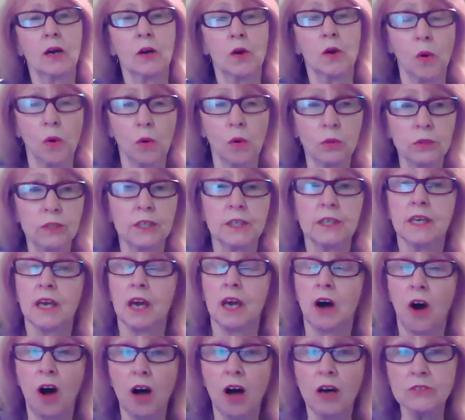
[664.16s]
a Golden.
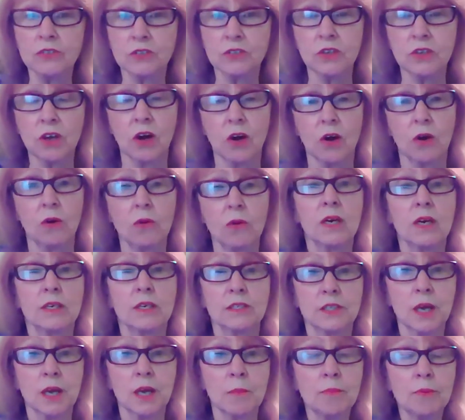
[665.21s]
Also,
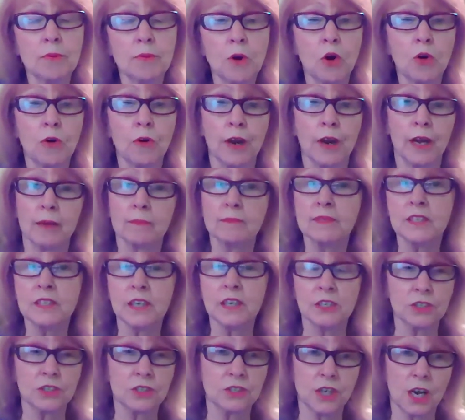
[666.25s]
some programs,
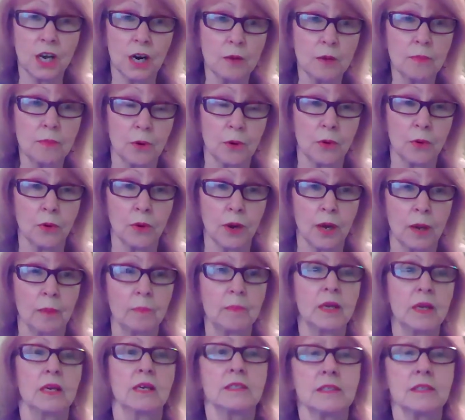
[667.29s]
such as our
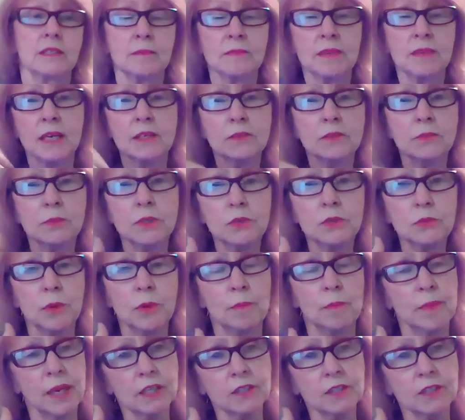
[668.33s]
program, sometimes we do a
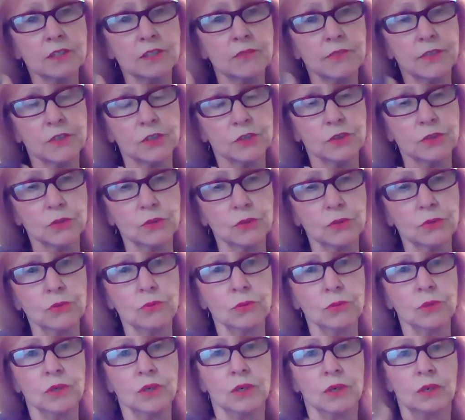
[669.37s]
mix of the
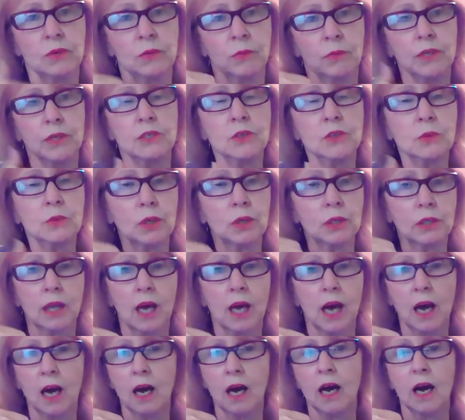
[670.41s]
two. We do
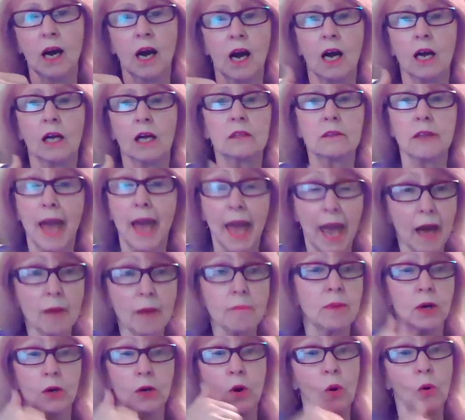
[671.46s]
a
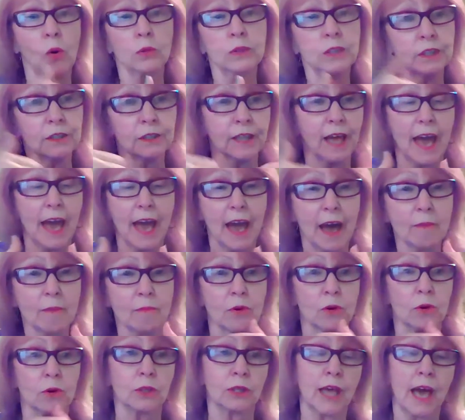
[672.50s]
Lab, a Golden Lab,
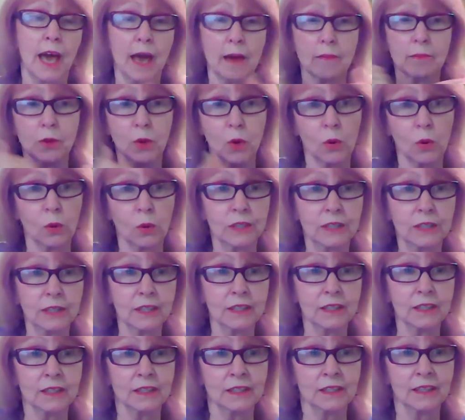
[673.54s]
or a Lab
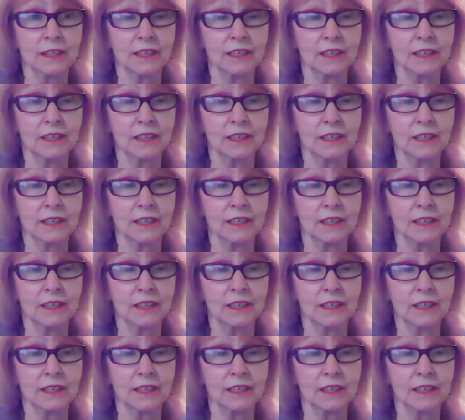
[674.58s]
Golden,